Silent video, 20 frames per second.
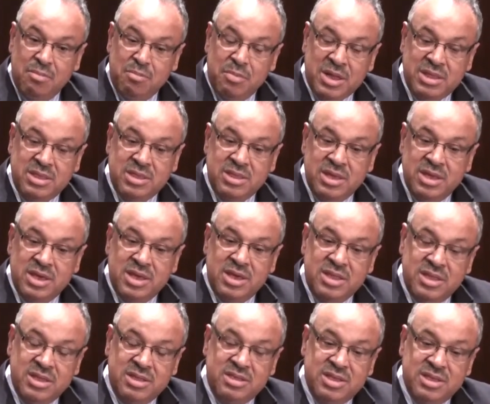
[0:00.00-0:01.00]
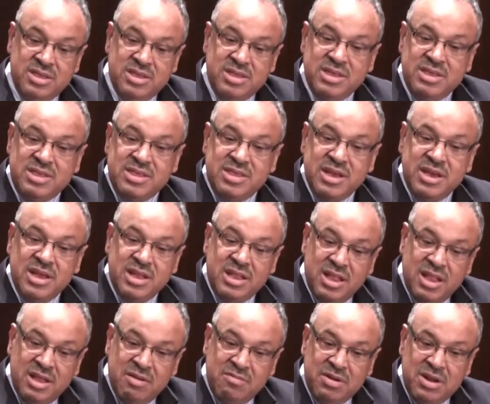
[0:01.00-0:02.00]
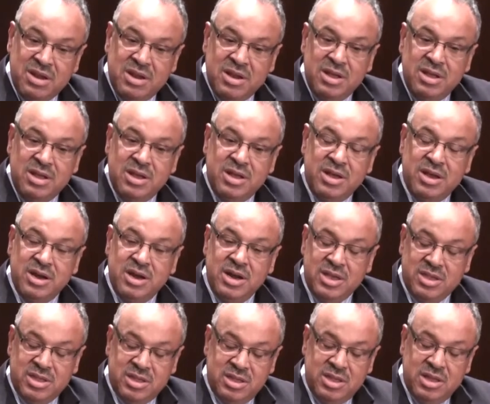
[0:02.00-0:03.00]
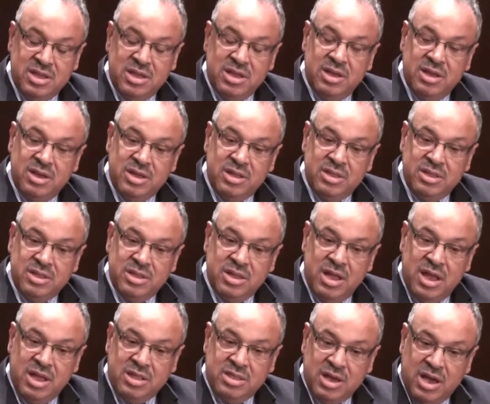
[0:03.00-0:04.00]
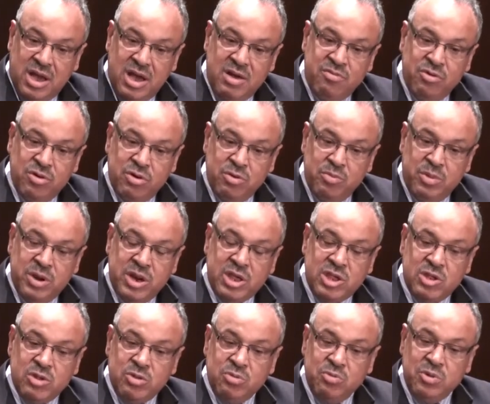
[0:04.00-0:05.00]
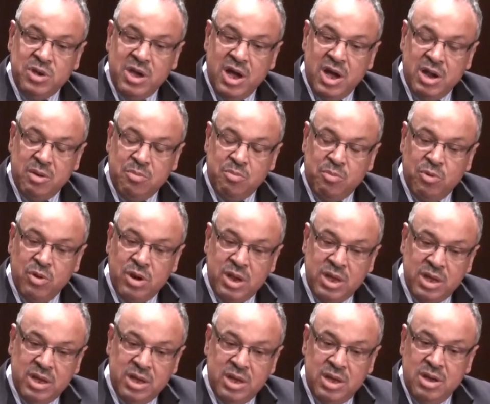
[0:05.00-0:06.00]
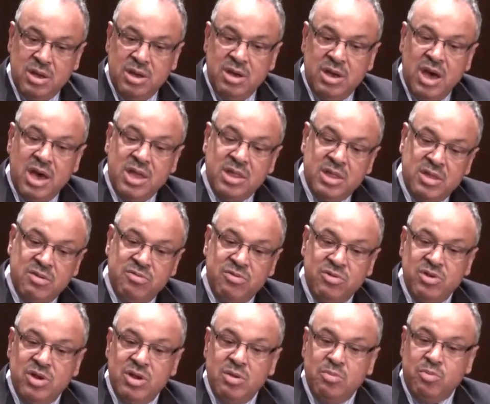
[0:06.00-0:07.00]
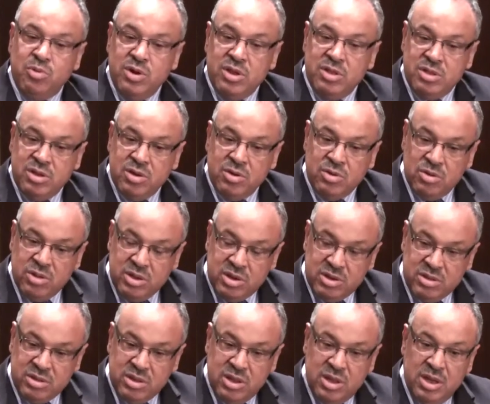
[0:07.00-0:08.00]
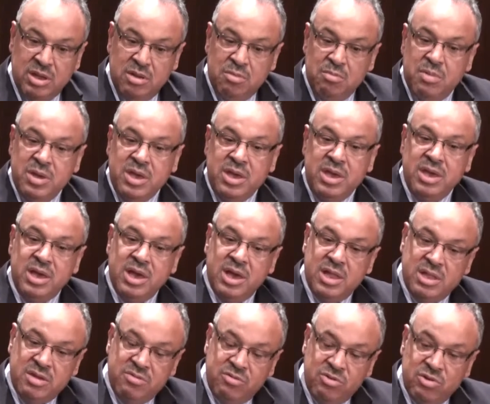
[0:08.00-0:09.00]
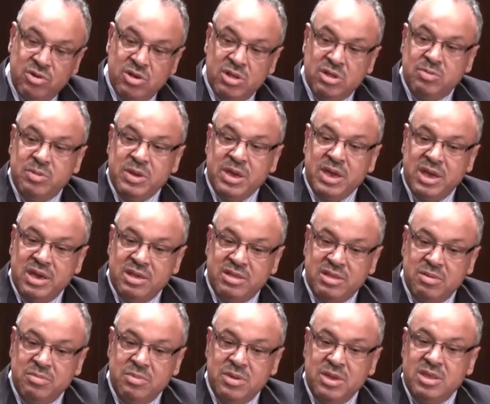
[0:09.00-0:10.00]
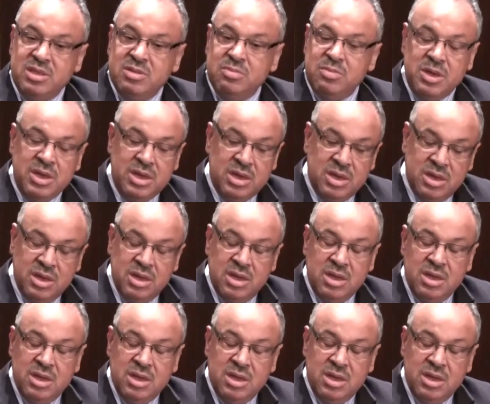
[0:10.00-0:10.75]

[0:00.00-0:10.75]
but this is the second level relation. In a Takaful operation, we are pooling individual policyholders, being individuals, being SMEs, being